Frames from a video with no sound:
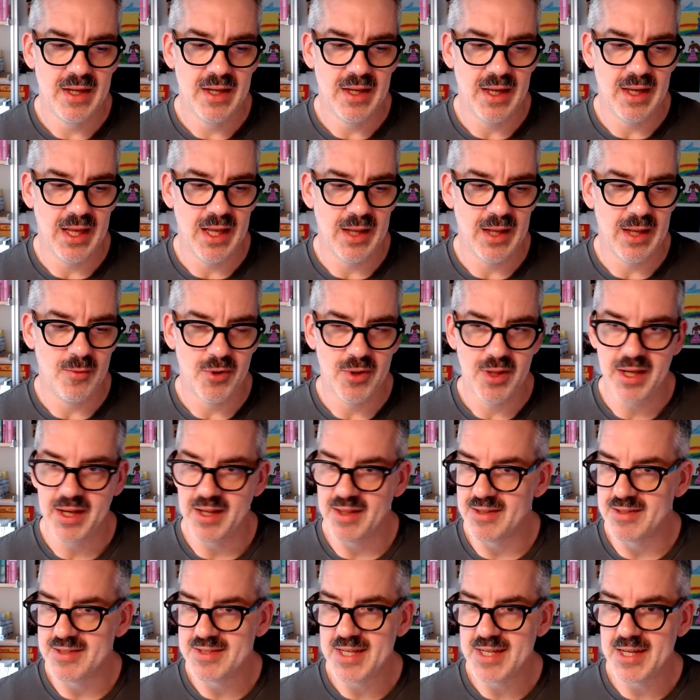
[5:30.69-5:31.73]
And we're like,
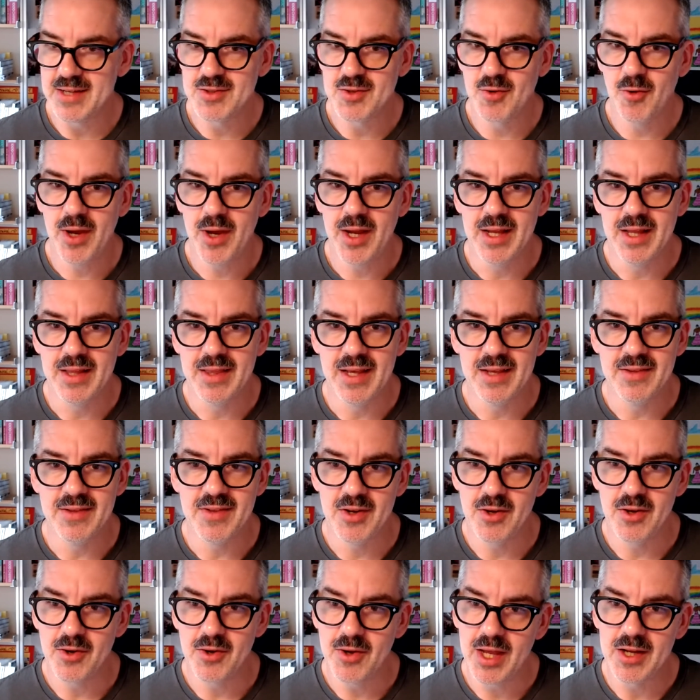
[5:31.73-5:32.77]
this sounds great. And they
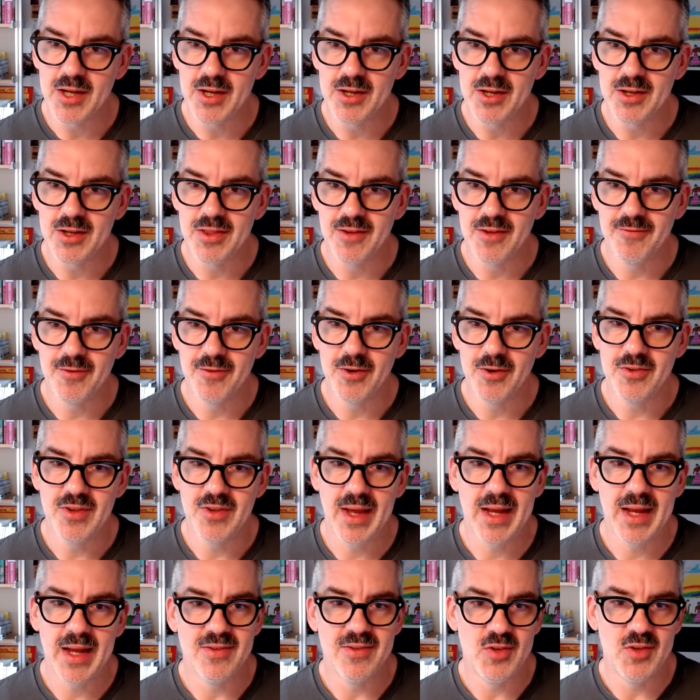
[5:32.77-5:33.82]
said, okay, the first
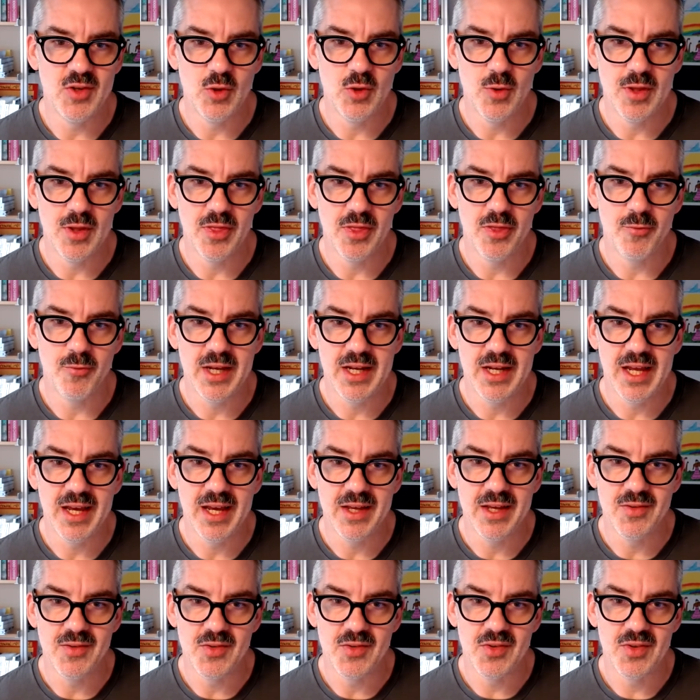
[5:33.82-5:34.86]
ad is due in 3
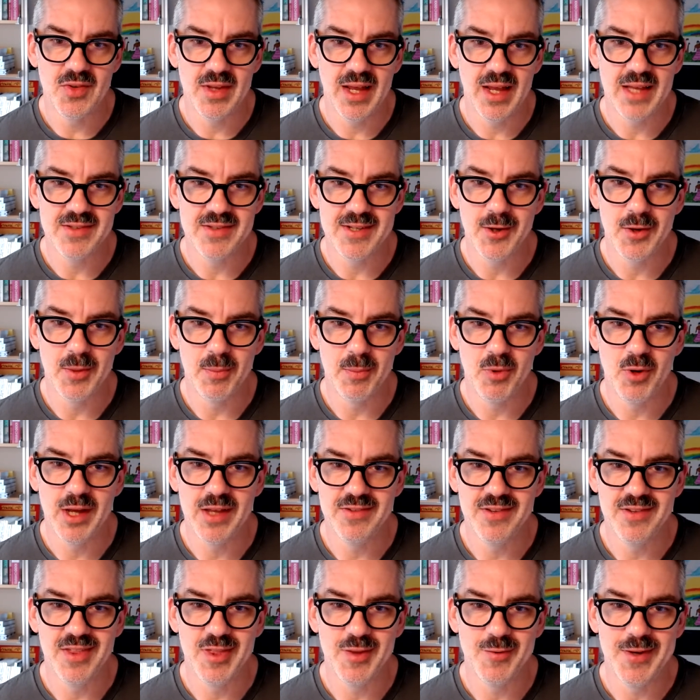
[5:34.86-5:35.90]
days. It has to go to
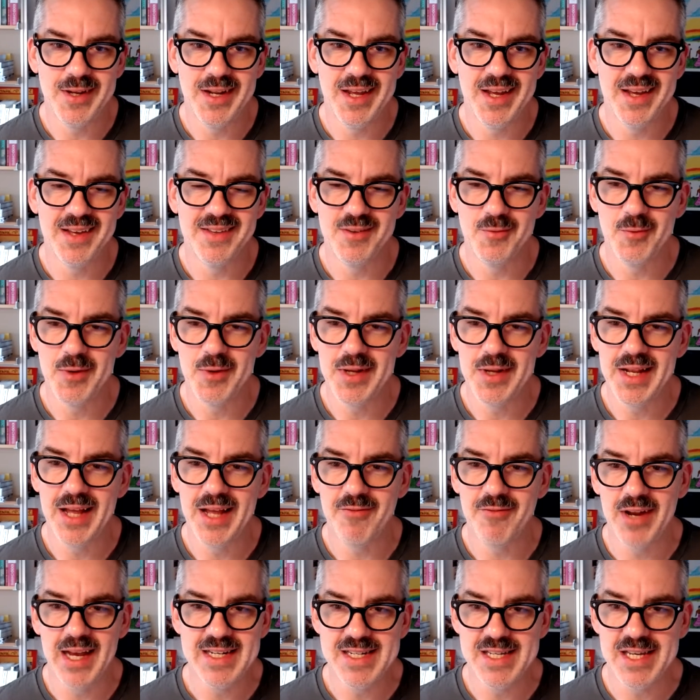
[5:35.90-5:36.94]
press in 3 days. And we didn't have
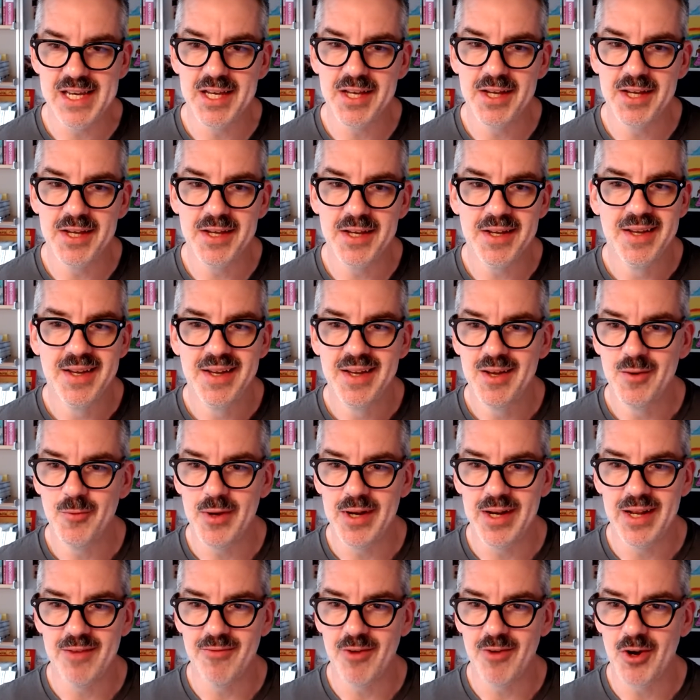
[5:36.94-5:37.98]
an idea. We
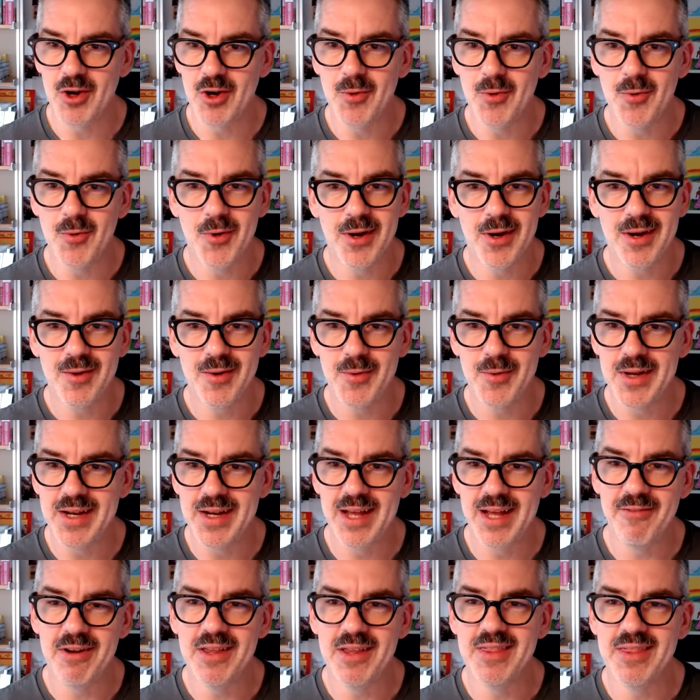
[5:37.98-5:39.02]
didn't have artwork. We didn't have
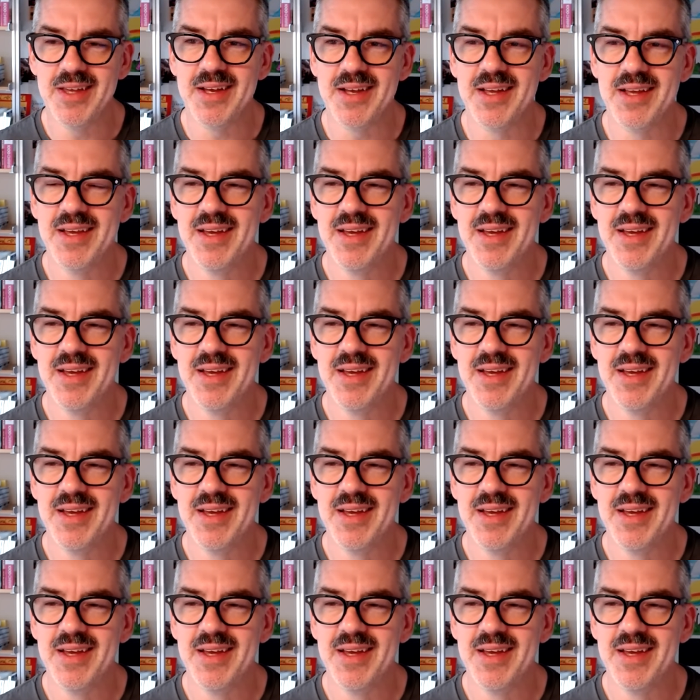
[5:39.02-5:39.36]
anything.